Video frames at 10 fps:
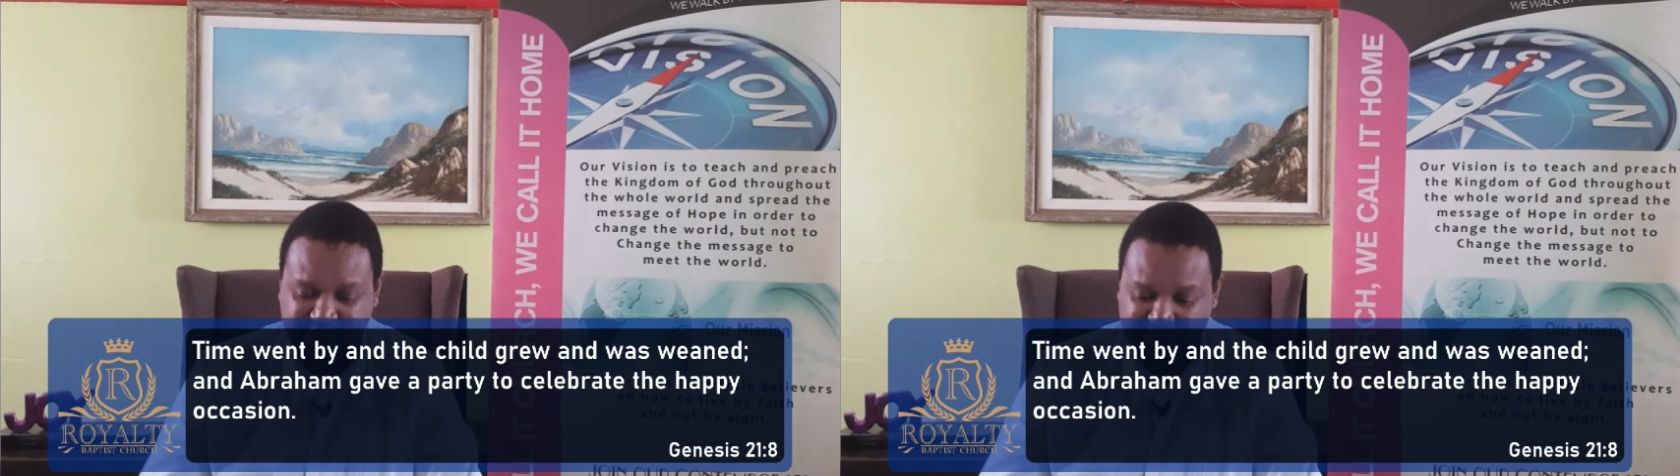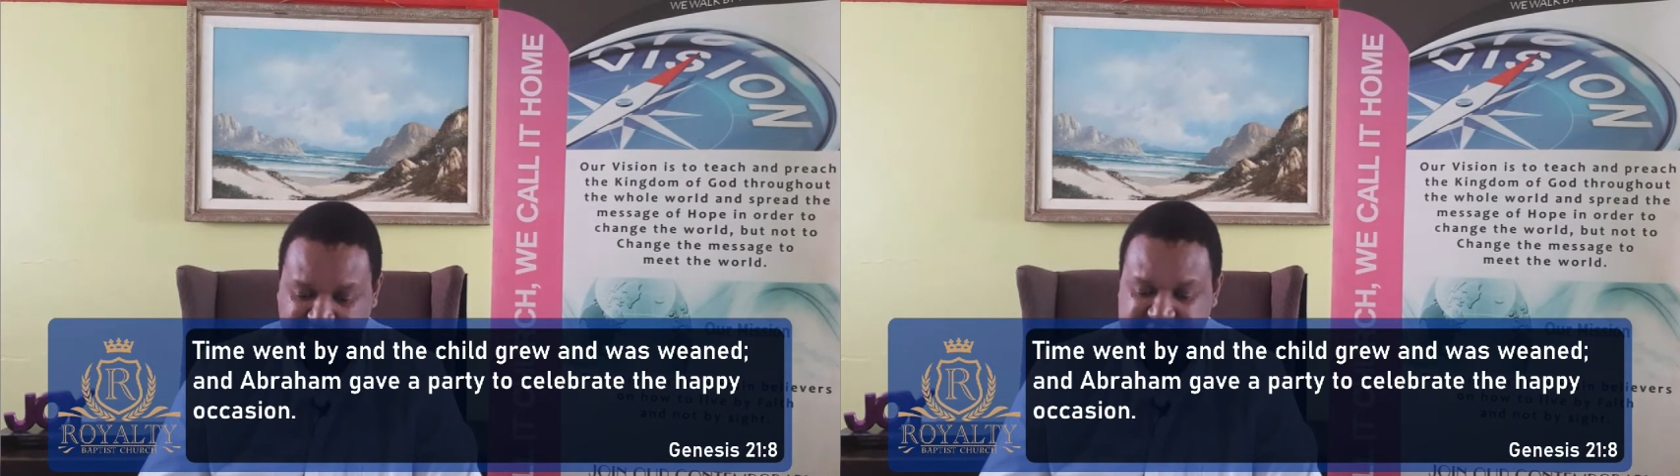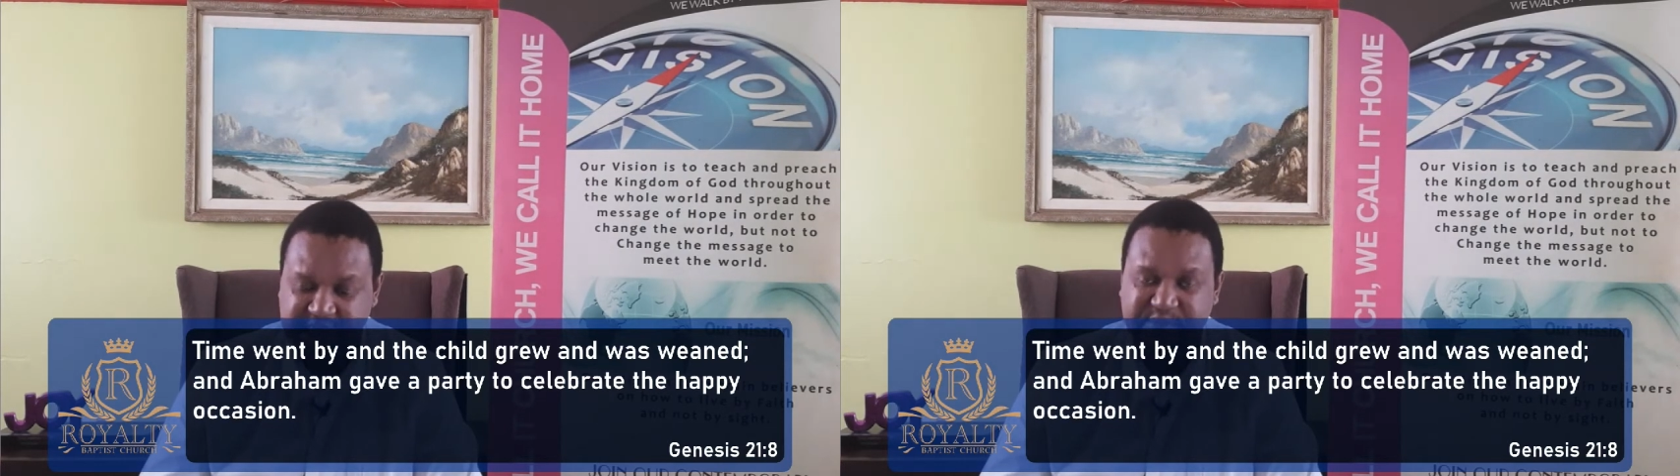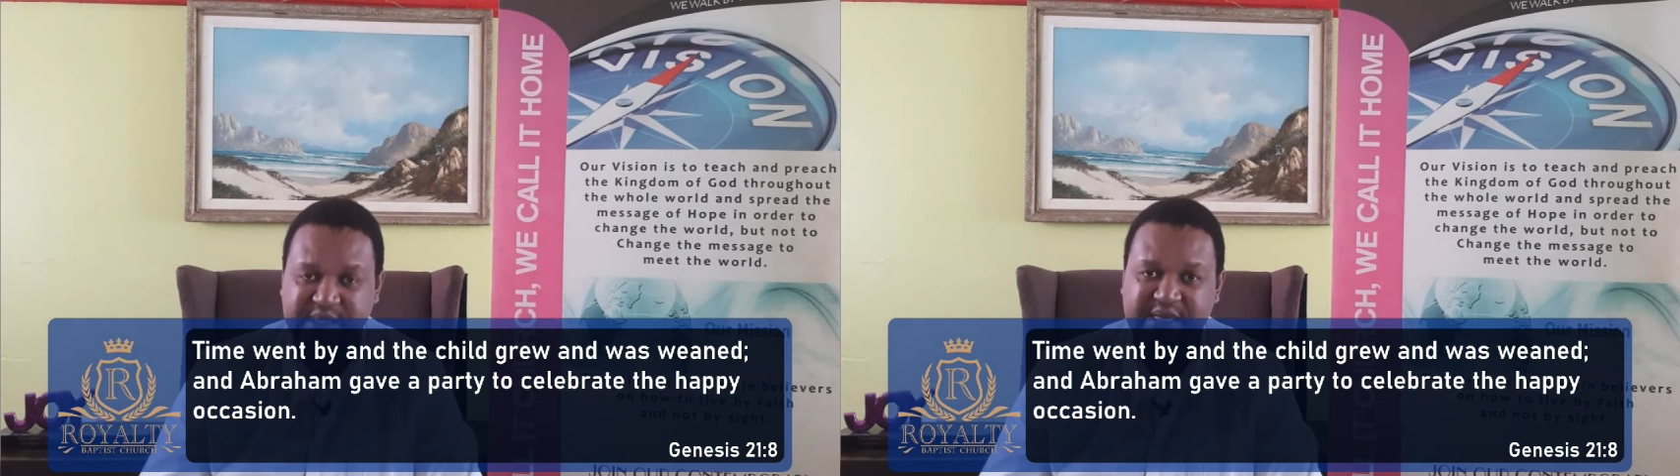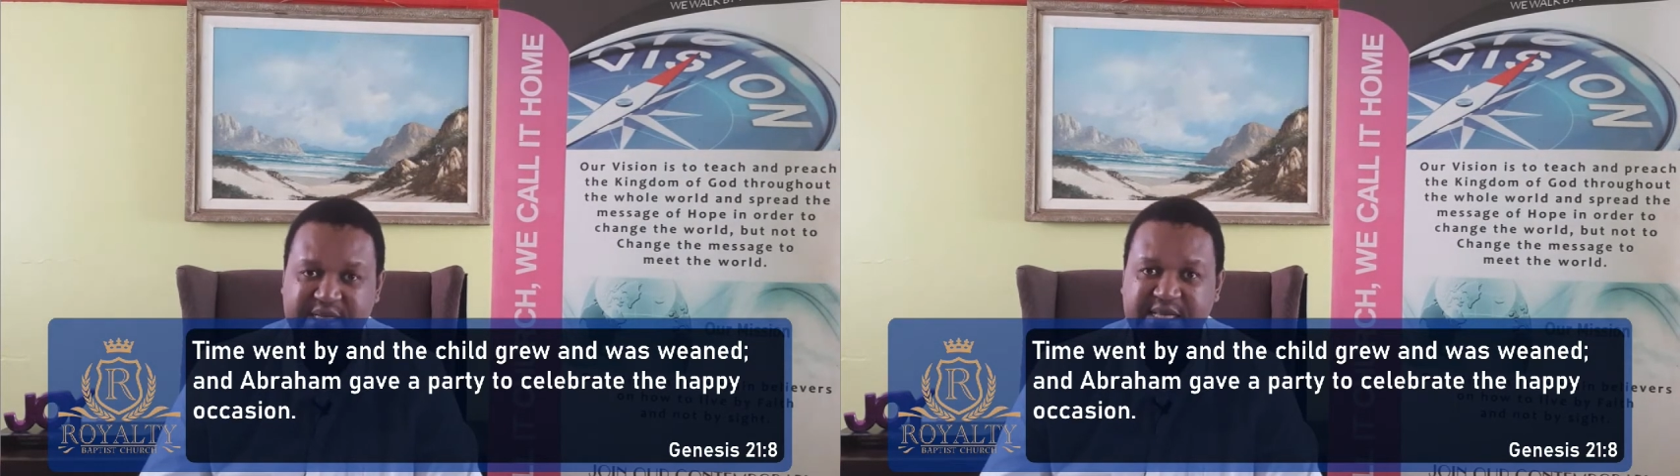occasion,
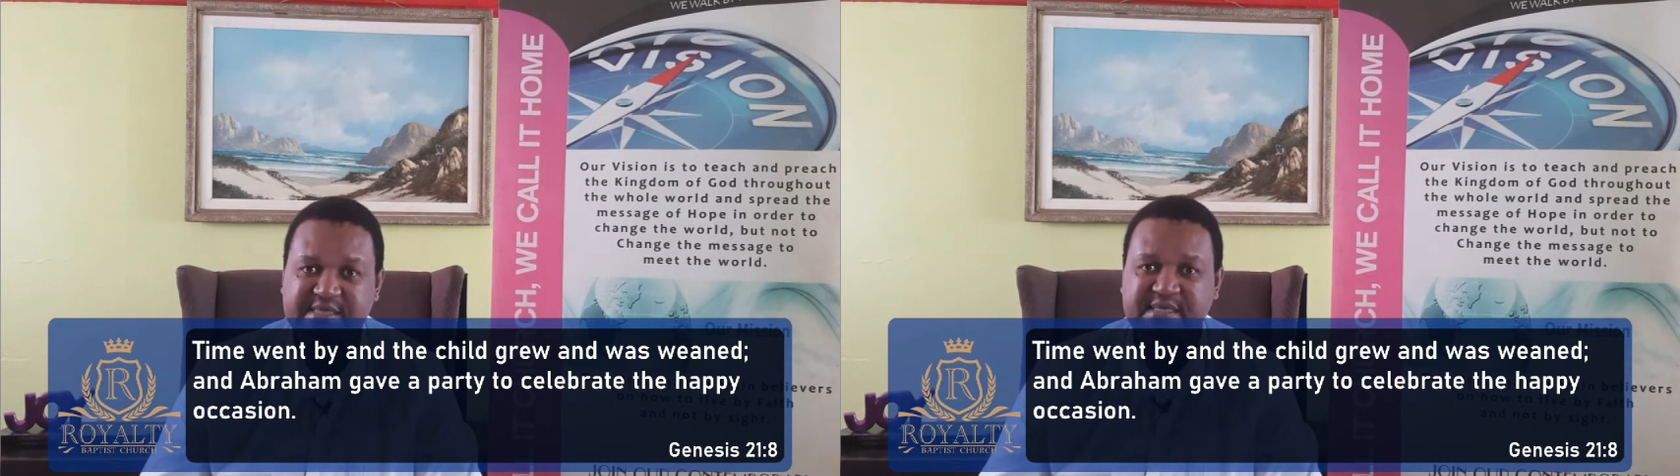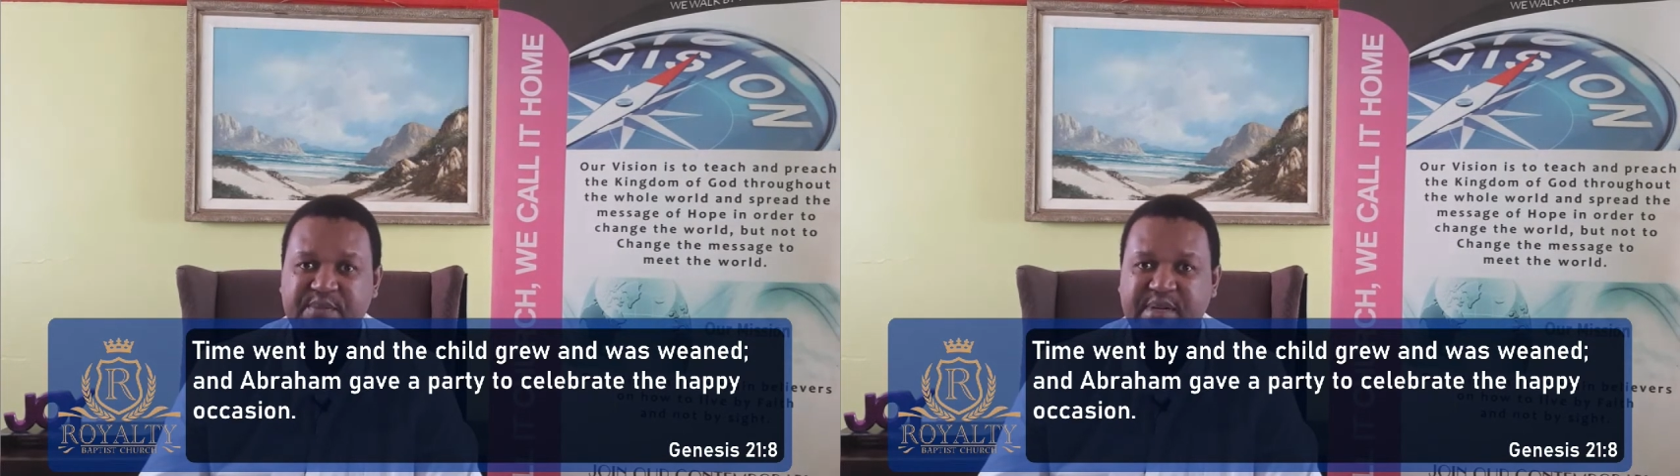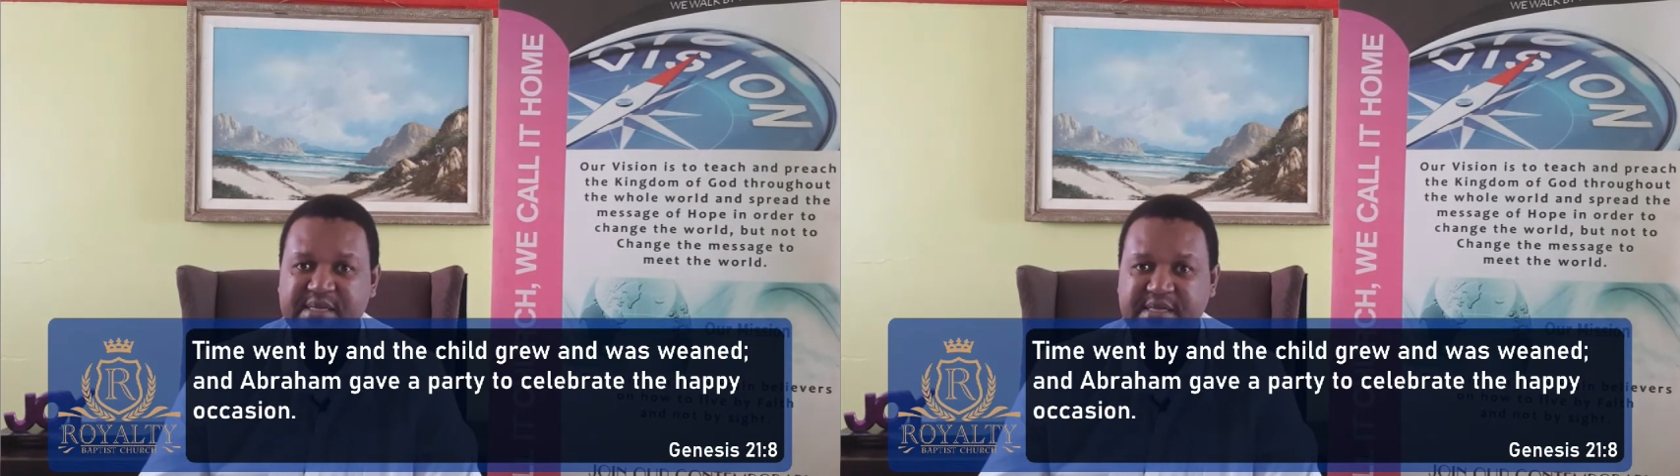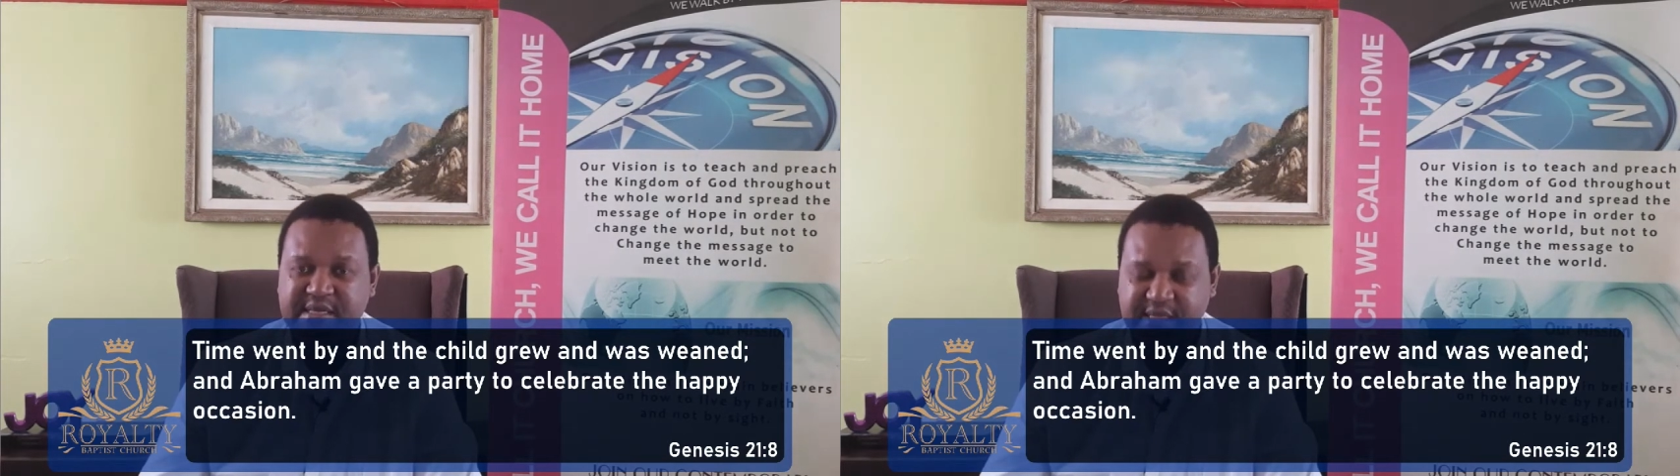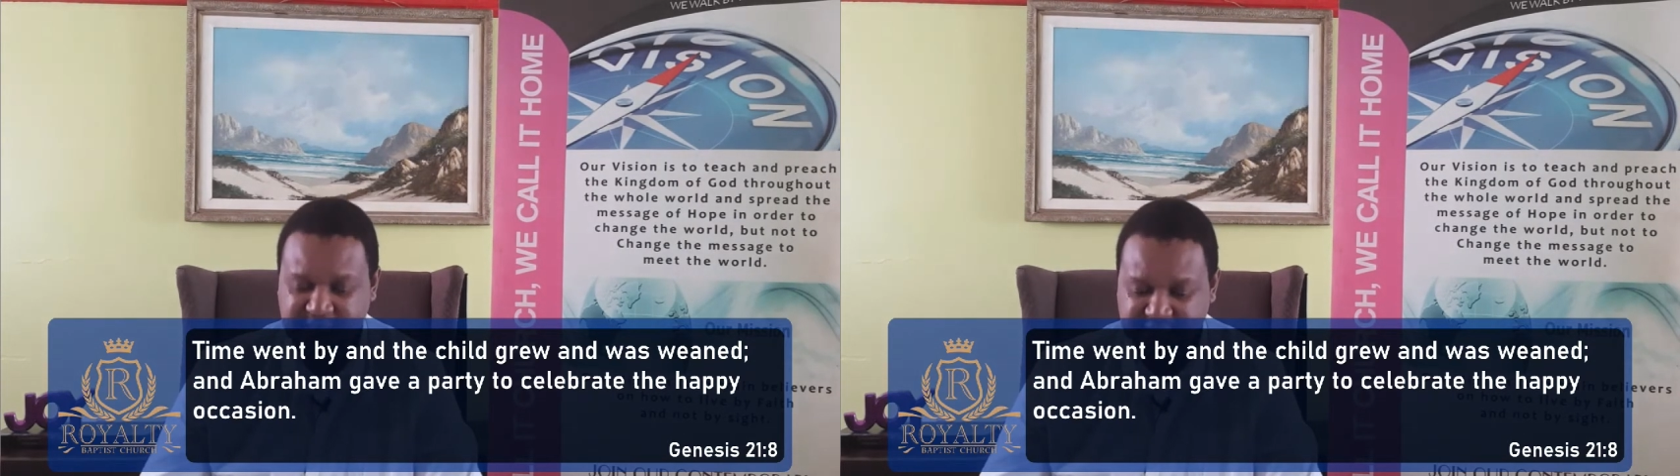meaning they are celebrating